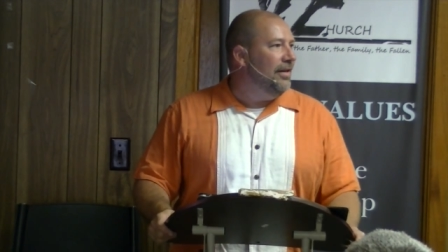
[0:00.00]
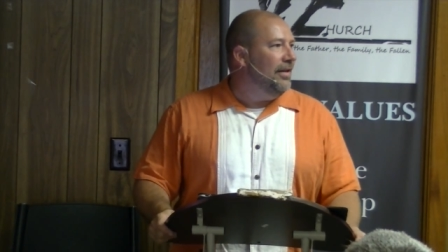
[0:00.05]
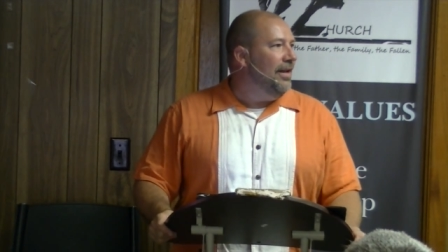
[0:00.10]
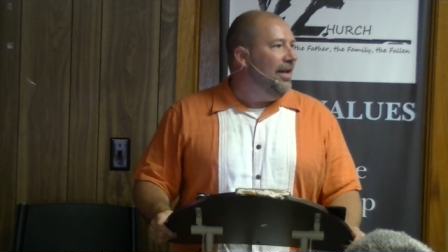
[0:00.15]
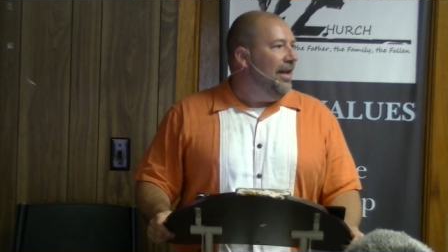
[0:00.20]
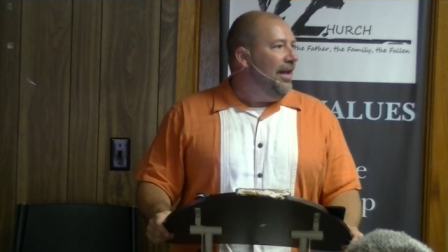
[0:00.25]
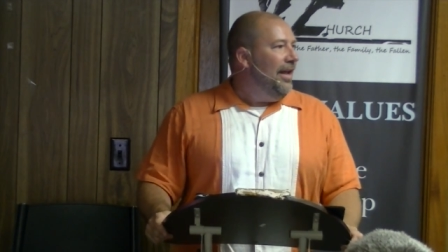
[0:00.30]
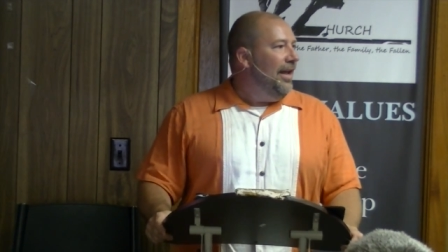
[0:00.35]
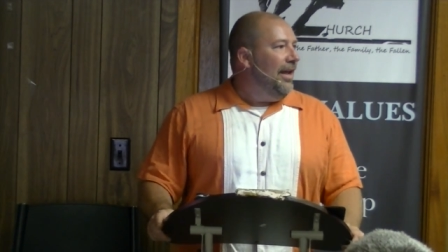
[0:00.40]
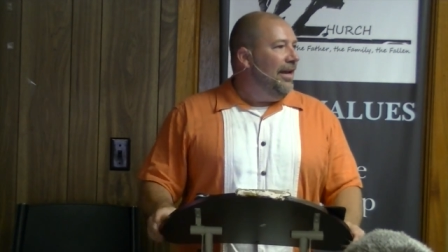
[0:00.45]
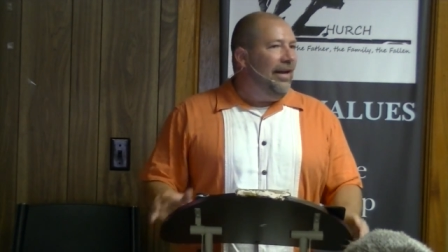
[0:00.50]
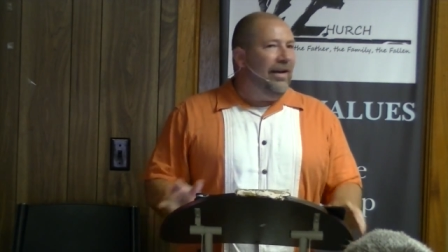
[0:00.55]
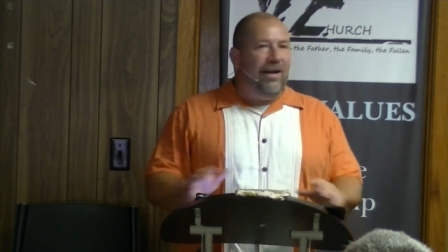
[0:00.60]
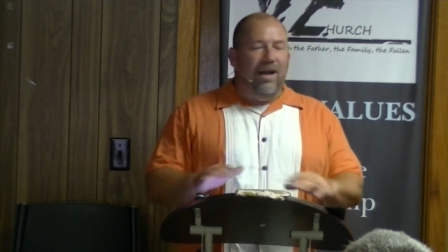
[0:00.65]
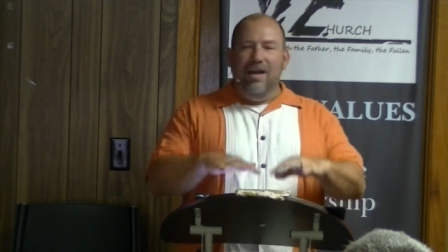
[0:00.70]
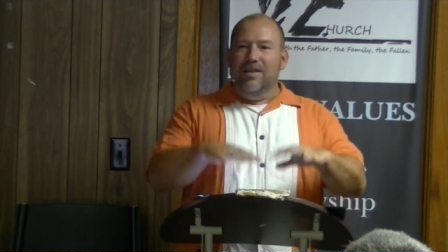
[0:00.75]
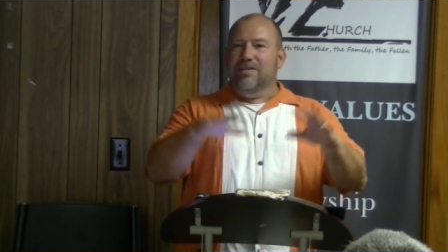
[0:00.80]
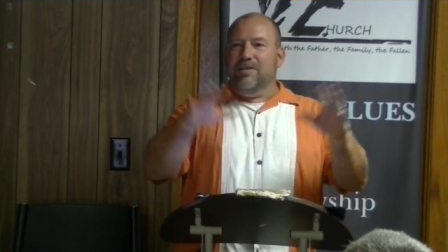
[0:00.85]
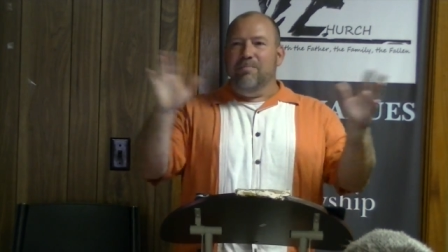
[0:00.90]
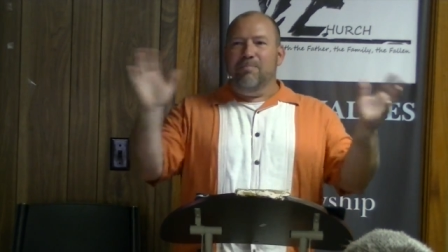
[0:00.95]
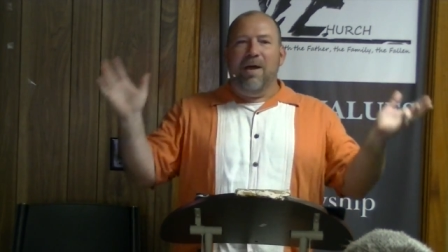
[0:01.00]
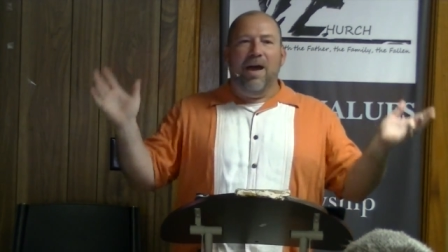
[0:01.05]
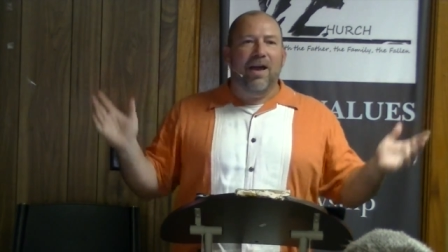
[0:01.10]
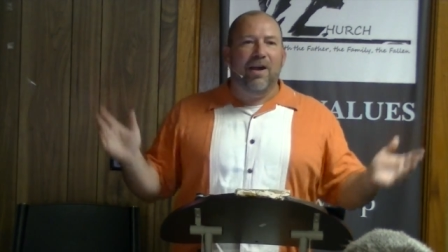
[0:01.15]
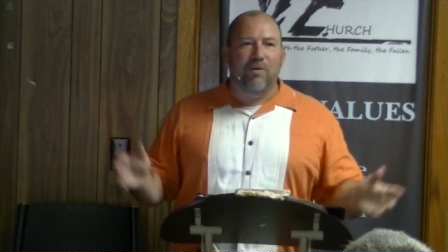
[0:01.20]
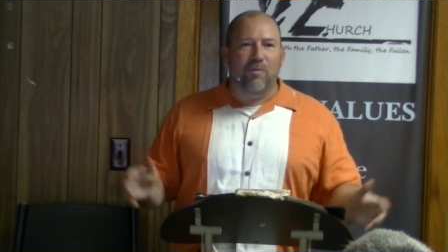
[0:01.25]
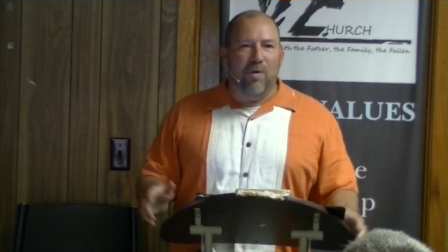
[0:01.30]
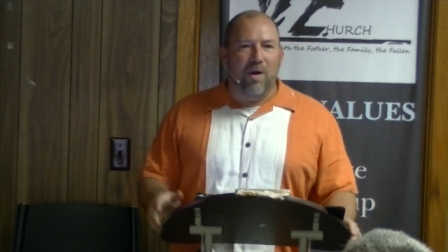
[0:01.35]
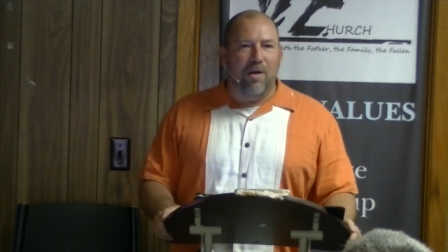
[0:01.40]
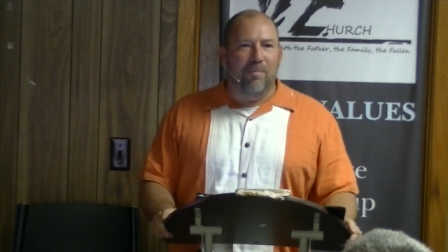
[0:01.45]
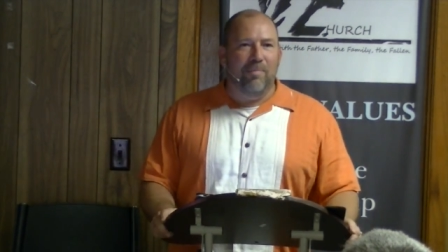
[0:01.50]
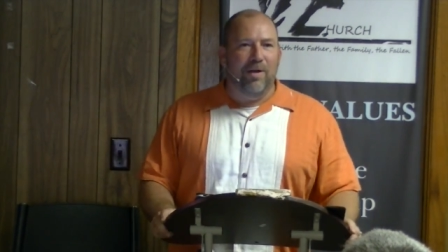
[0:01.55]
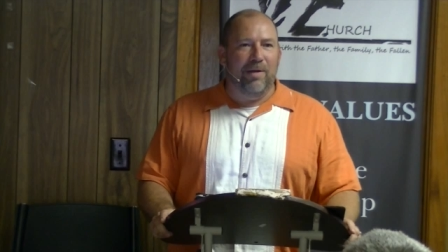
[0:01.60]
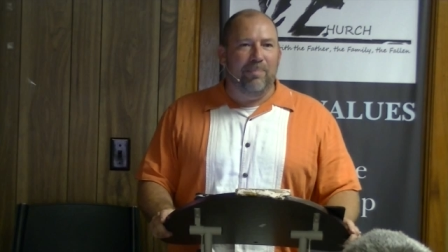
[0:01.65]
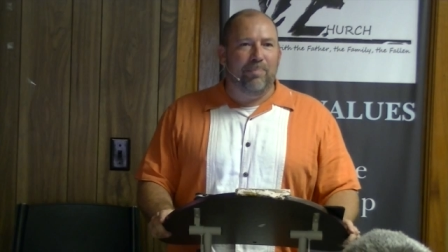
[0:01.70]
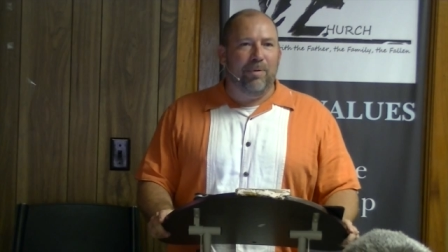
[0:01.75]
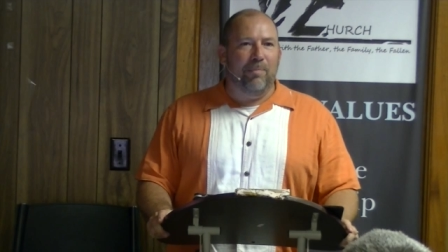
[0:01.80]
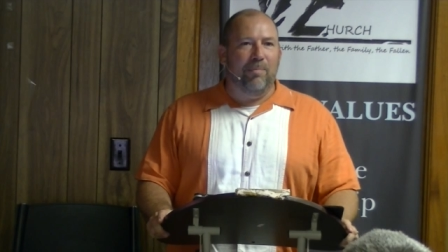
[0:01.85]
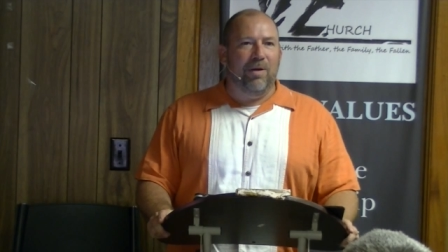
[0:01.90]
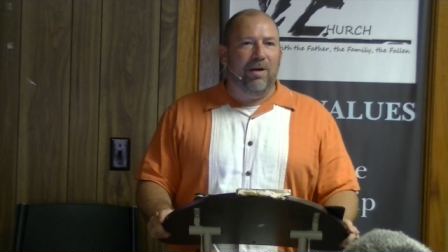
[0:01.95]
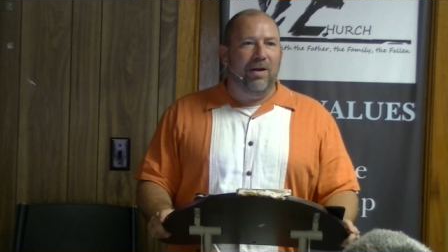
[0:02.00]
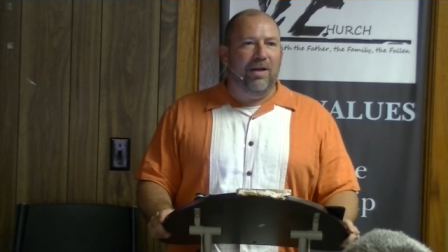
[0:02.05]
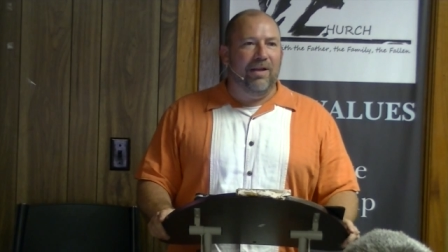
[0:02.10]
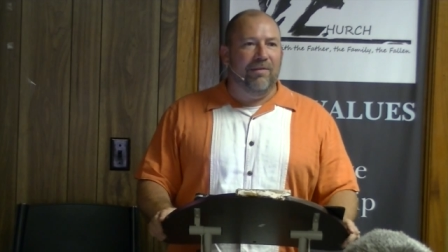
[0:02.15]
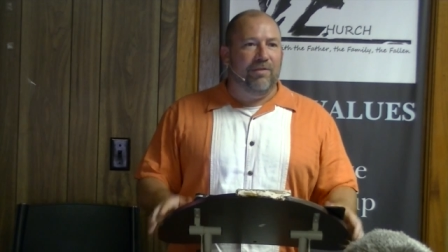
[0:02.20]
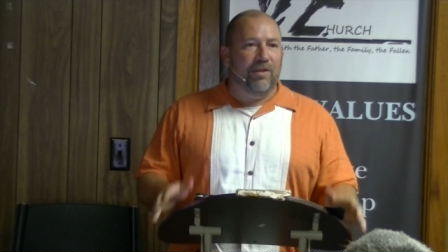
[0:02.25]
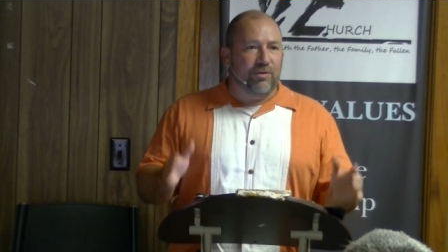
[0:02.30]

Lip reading: And it doesn't matter what people believe.